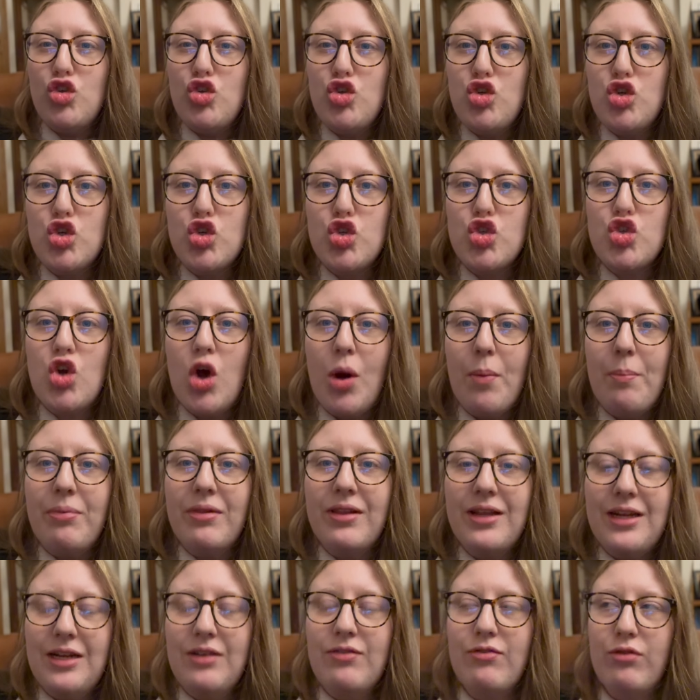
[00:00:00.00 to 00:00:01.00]
Does not
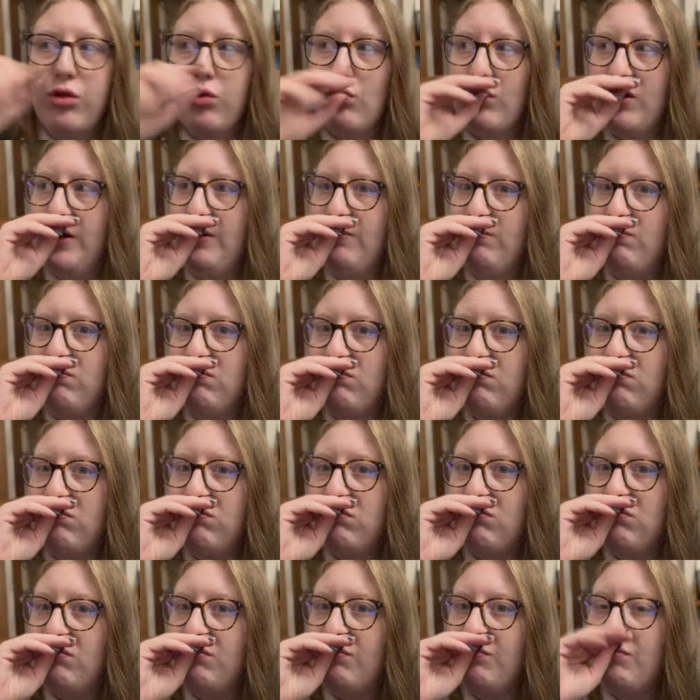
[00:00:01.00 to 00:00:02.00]
bleed through.
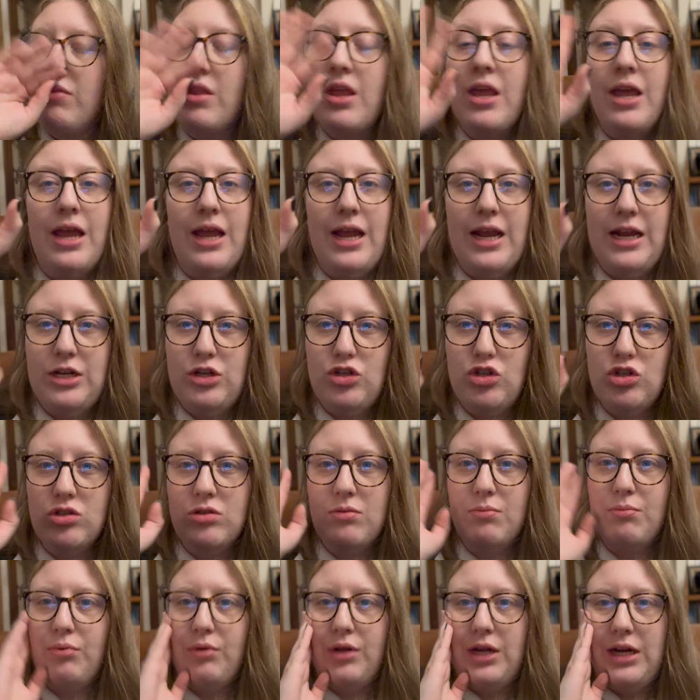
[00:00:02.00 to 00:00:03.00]
It
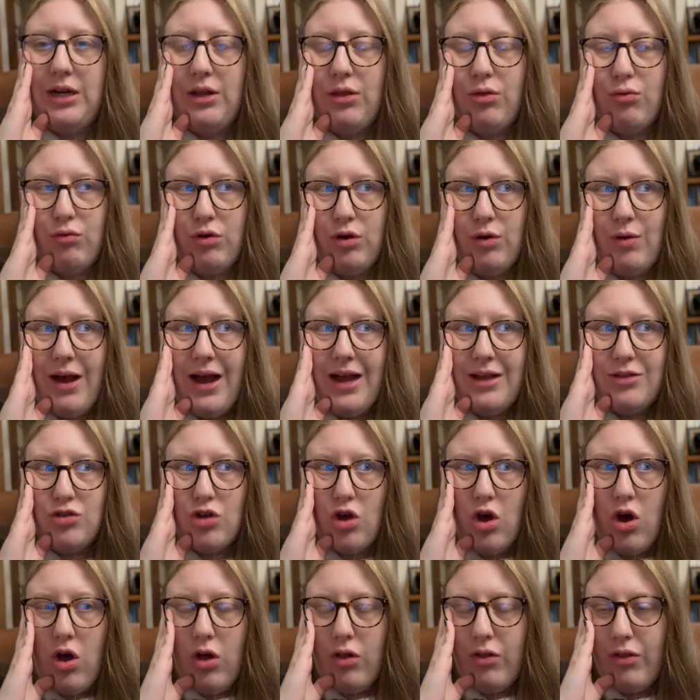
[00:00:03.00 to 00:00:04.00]
doesn't bleed through
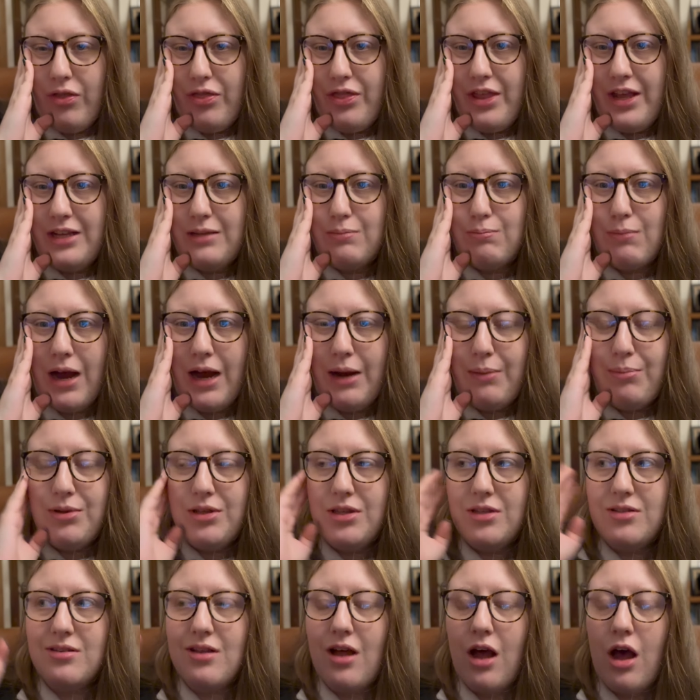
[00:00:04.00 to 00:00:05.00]
at all. This might be
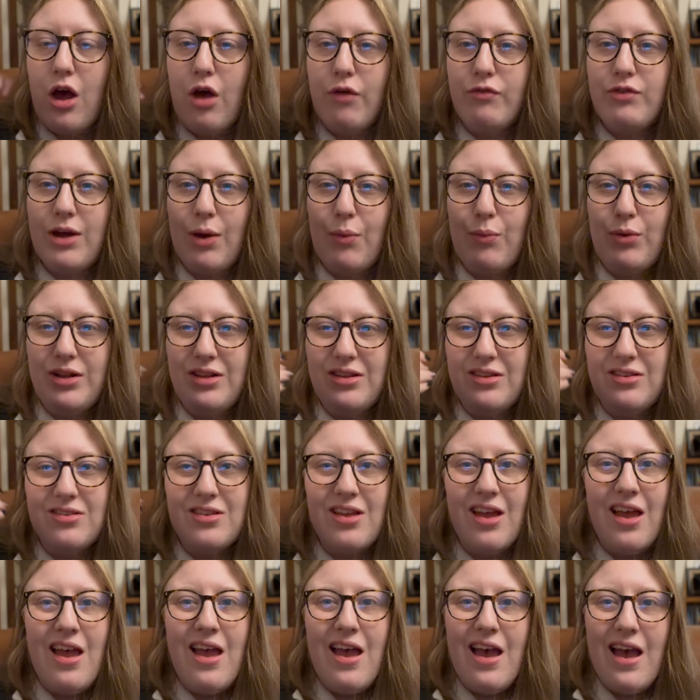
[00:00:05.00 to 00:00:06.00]
the start of Tanwen's
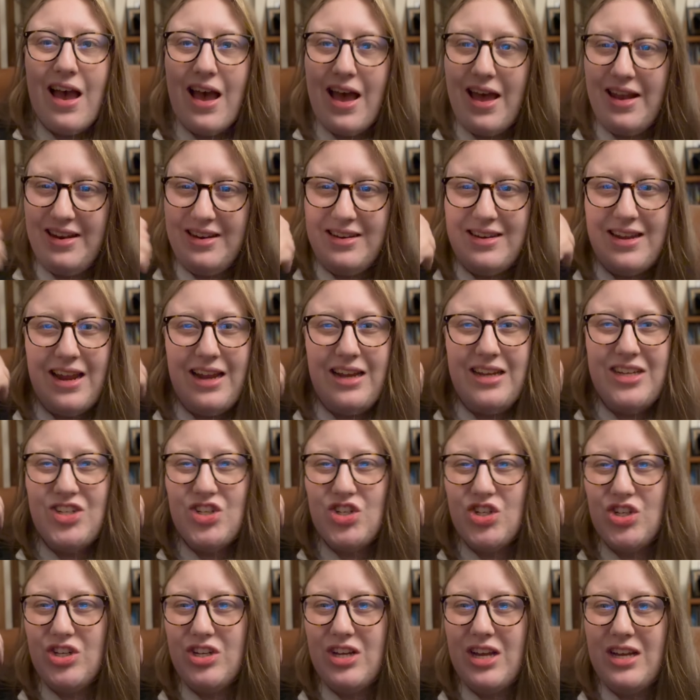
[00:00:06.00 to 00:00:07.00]

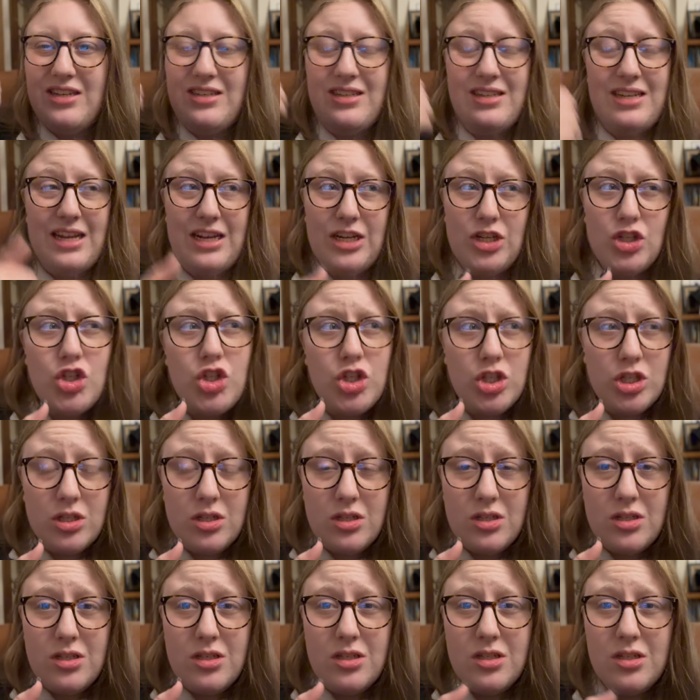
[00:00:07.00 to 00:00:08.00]
annotation
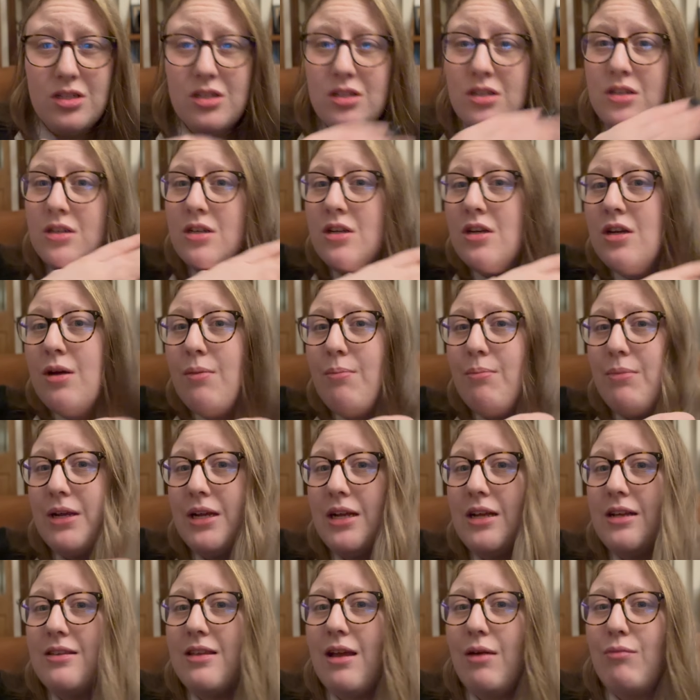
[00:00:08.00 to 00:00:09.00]
addiction
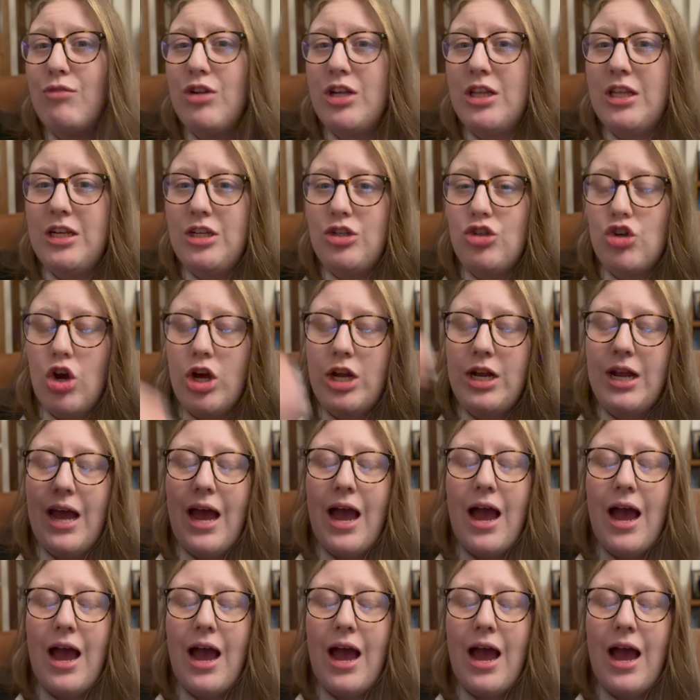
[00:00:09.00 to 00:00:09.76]
because I'm really enjoying it.